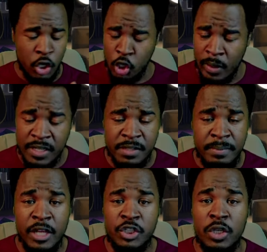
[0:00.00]
No, it
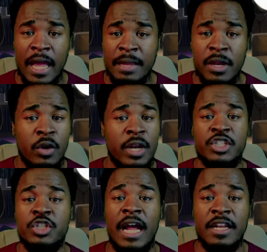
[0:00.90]
doesn't mean that you like me or
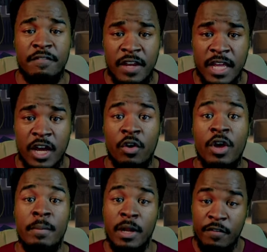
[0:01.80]
that you like the video,
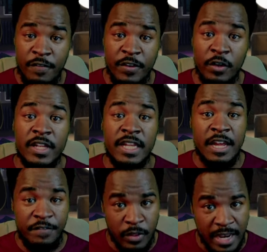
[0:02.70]
but if you feel that the
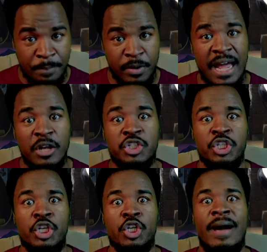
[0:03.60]
info that I put out
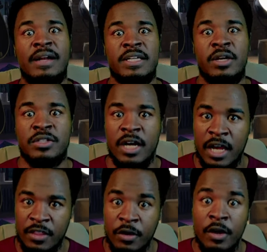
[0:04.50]
should go out there to
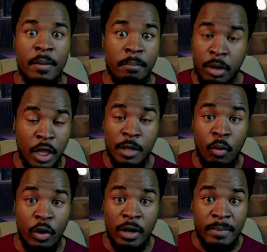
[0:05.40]
other
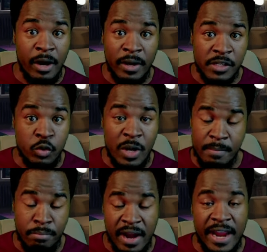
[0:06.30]
blood-born Americans who
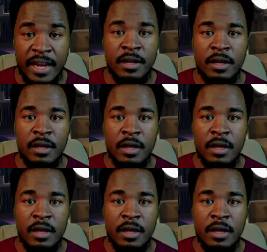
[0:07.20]
have a brain,